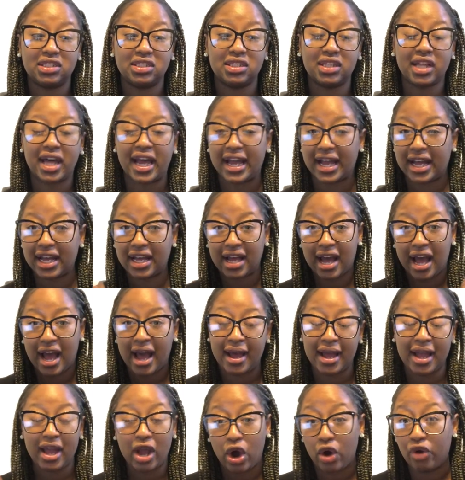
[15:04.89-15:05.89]
like,
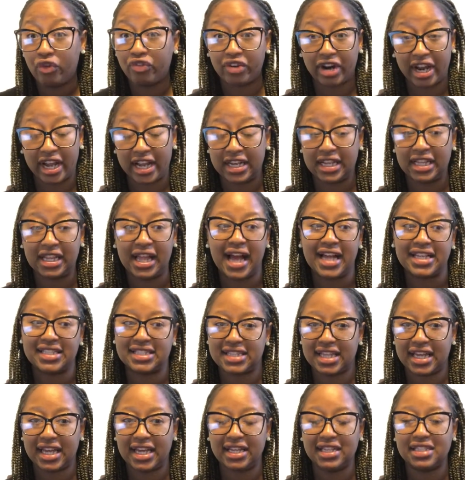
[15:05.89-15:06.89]
I overanalyze
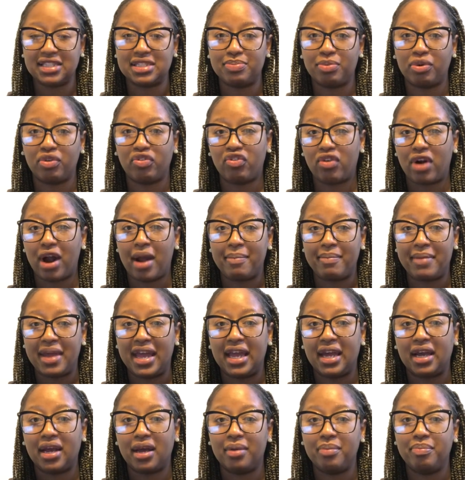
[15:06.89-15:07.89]
things before I
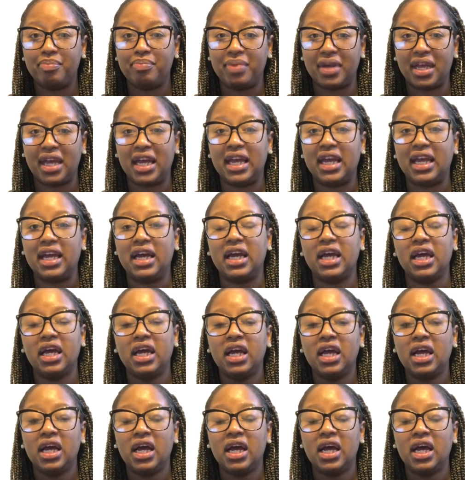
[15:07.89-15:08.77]
make big,